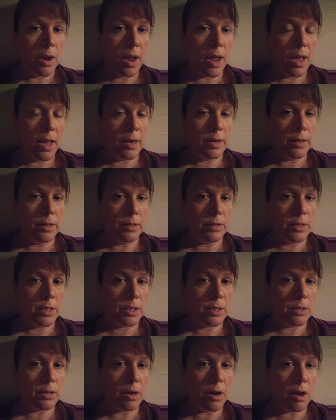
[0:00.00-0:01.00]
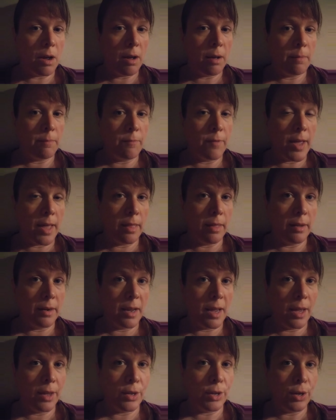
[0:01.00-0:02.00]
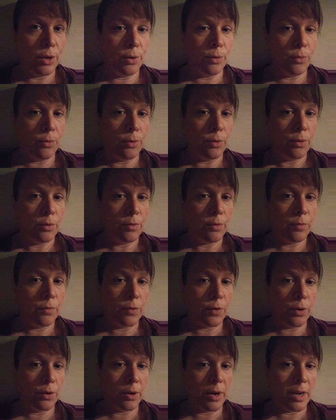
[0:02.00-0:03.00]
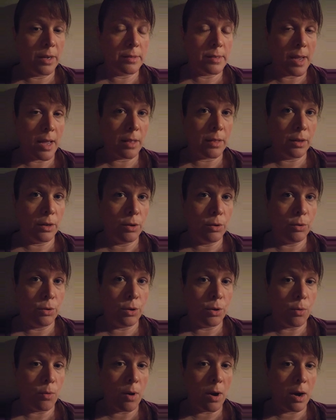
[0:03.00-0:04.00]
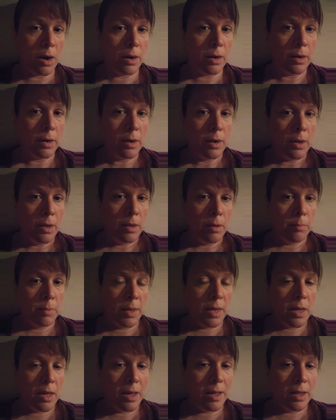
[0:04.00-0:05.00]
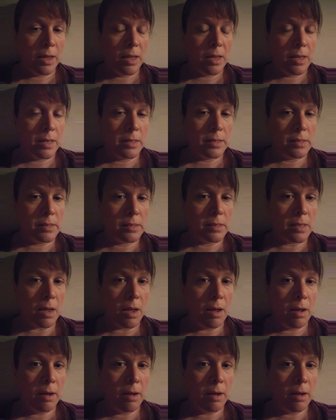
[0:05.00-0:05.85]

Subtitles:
and validate you for exactly who you are. Because